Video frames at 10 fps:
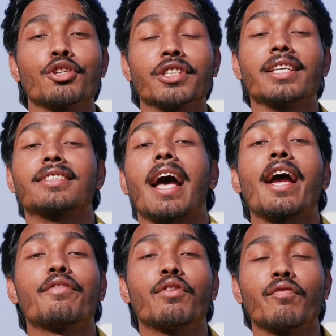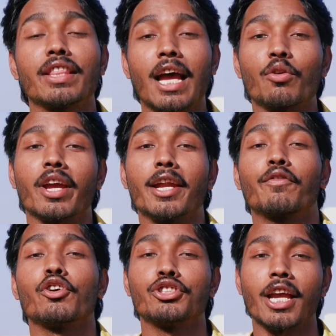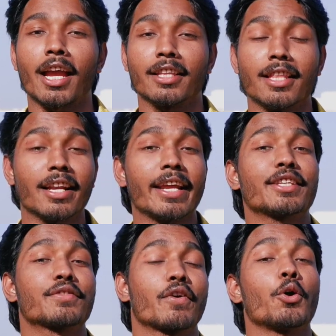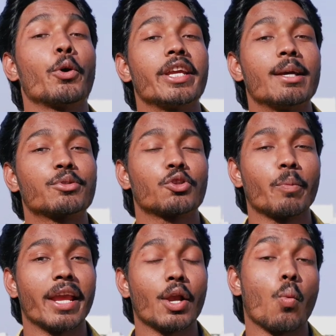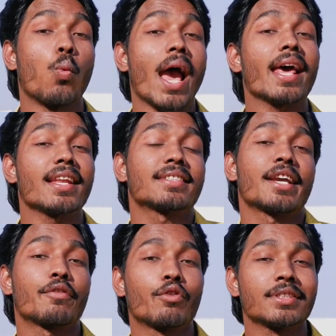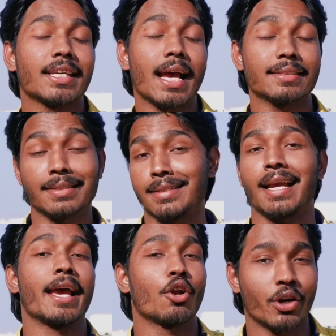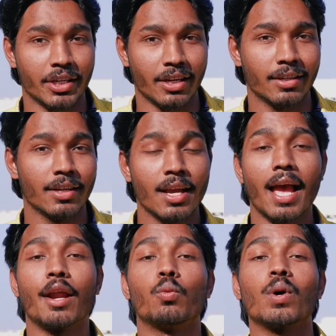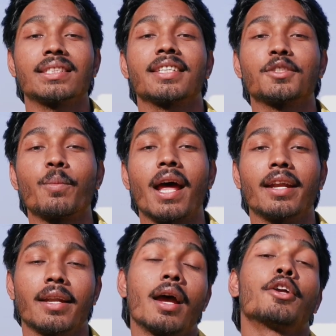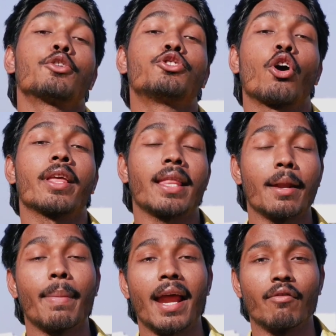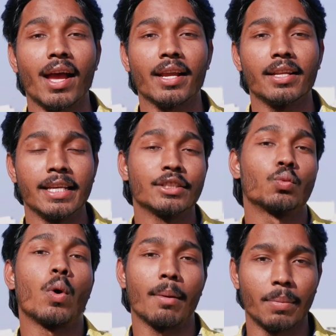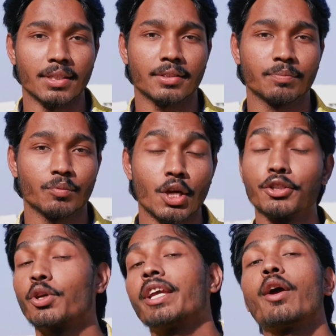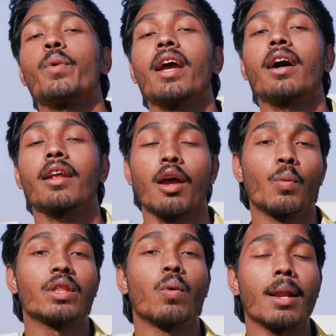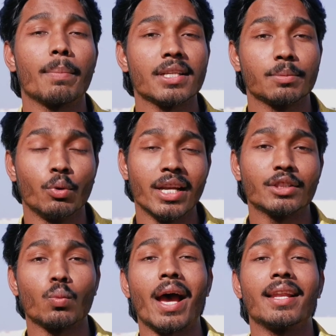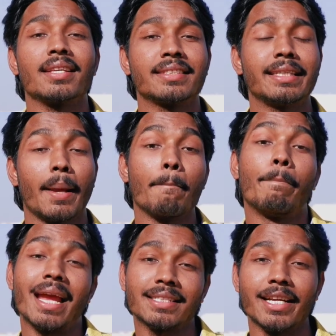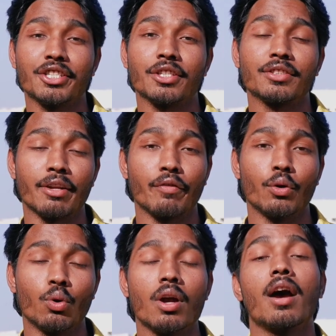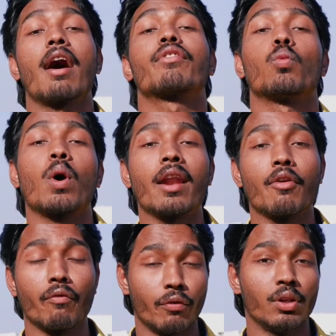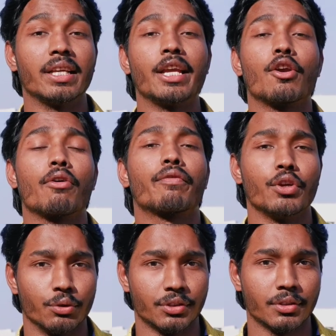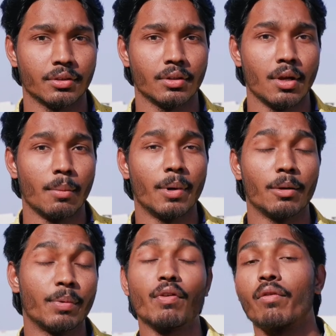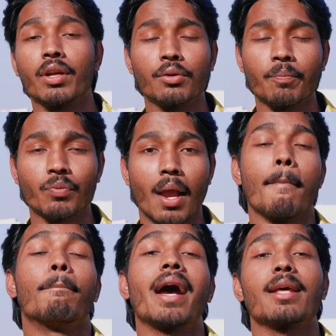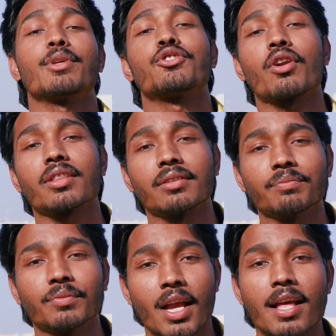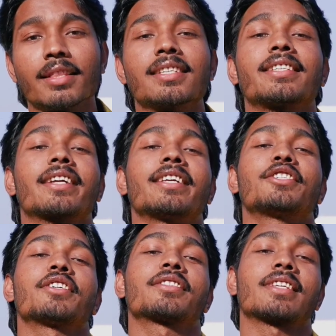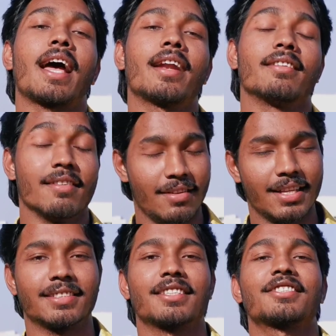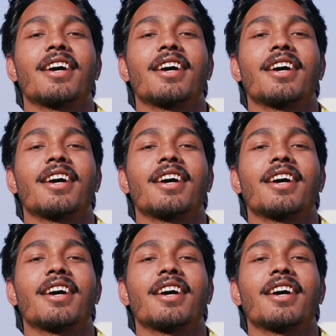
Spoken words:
launched its iPhone without a headphone jack, the race for OEMs to make wireless earphones has skyrocketed. And one such brand to join that bandwagon is OnePlus. So here we are with the OnePlus Bullets Wireless Z Base Edition's review after one full year of use. But before we do, my name is Jonathan, this is Tech Teachers, and let's get